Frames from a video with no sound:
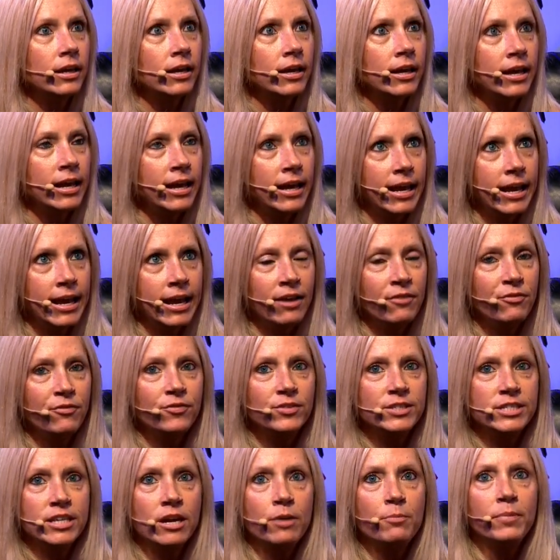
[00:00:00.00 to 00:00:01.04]
if
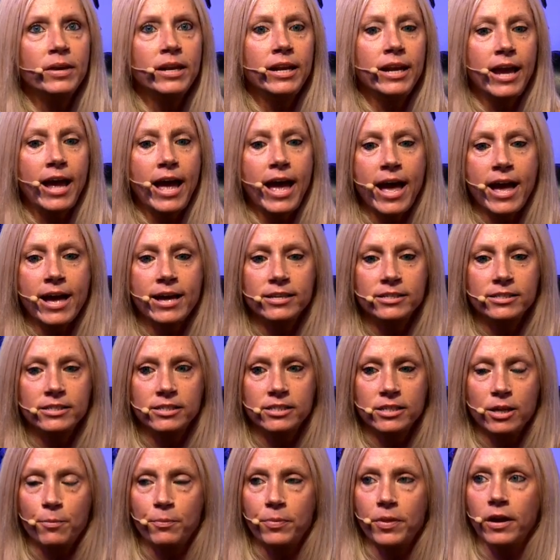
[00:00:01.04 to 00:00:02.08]
somebody has
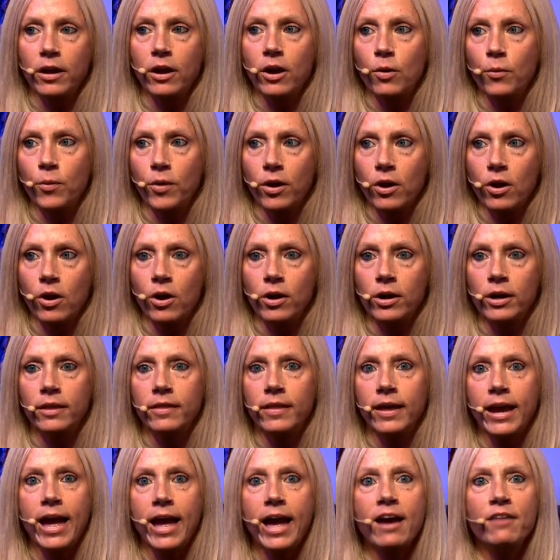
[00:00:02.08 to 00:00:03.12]
something going on and
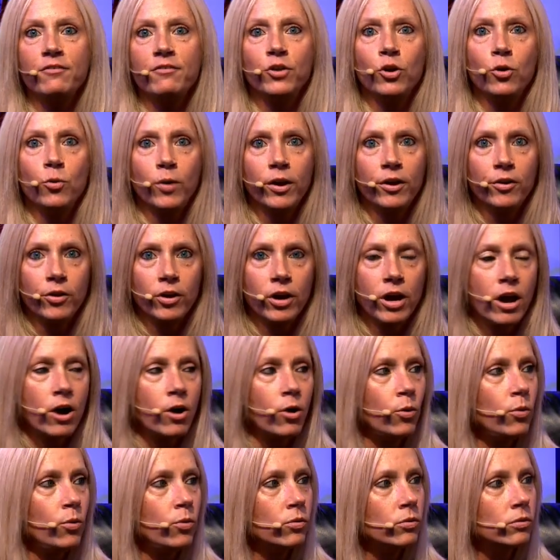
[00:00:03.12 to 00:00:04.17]
they have nowhere to
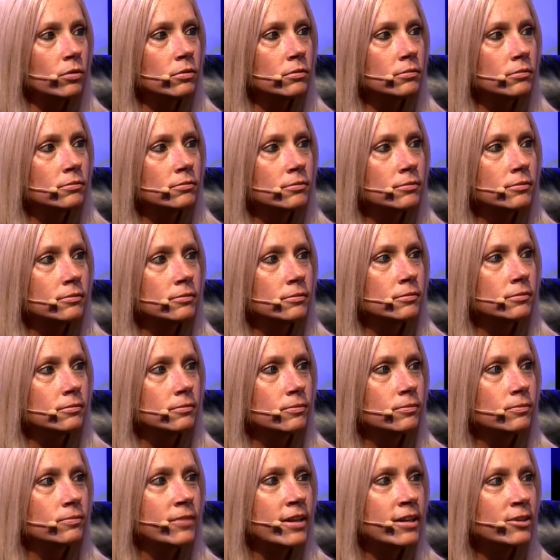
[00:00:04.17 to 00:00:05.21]
go,
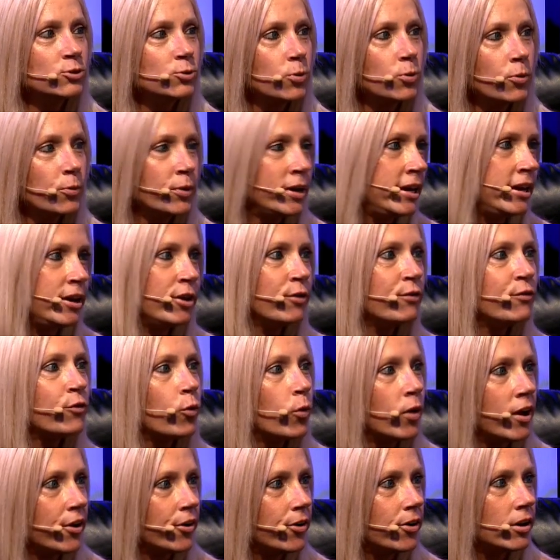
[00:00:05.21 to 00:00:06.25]
that's what we're here
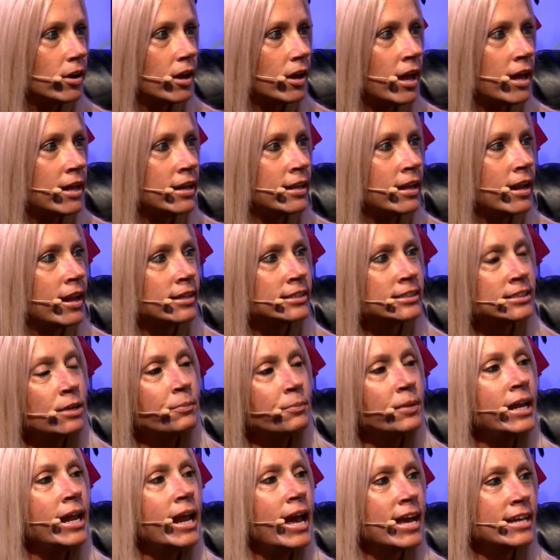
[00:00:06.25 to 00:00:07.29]
for. And
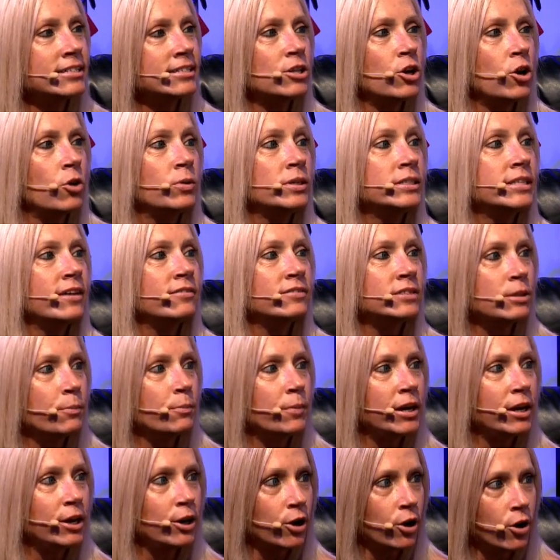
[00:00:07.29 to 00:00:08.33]
somebody has to always have
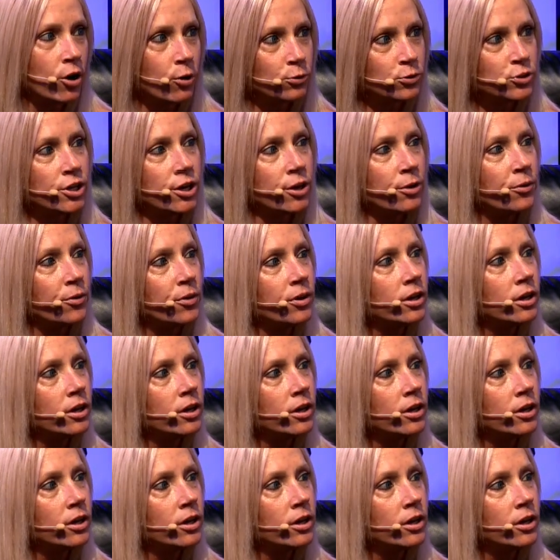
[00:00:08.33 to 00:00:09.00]
somebody to go to.